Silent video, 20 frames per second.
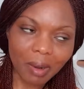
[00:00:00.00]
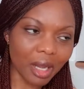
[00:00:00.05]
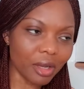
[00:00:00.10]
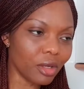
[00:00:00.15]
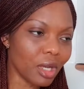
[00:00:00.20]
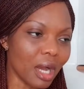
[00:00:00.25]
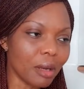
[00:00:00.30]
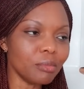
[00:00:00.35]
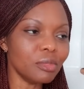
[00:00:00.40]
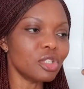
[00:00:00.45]
Our
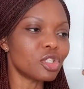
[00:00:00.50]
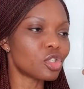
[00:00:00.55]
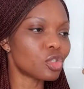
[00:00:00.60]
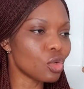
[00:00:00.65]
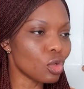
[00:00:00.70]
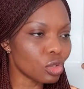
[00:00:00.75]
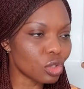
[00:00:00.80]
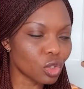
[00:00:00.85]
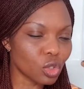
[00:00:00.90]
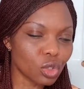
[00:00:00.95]
yam is
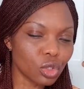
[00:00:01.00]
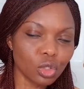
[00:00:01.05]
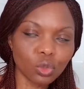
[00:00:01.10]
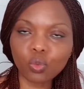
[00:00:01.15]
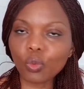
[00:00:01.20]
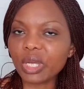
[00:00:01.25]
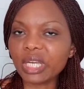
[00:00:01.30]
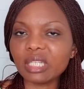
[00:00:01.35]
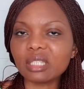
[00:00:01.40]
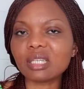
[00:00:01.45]
so
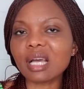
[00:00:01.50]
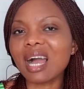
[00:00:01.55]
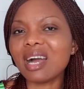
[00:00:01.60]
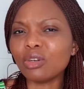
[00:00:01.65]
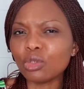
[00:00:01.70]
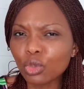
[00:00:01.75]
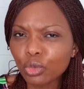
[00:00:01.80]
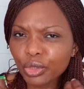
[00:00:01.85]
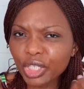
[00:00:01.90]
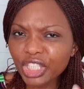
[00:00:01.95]
sweet
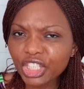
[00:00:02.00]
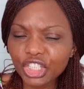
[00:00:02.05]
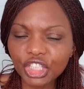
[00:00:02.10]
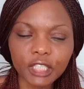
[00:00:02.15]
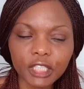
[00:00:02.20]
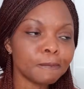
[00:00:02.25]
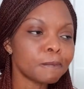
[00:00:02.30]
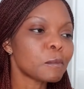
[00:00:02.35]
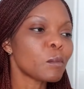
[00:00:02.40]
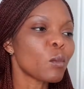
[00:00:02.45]
and
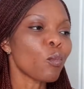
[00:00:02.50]
rich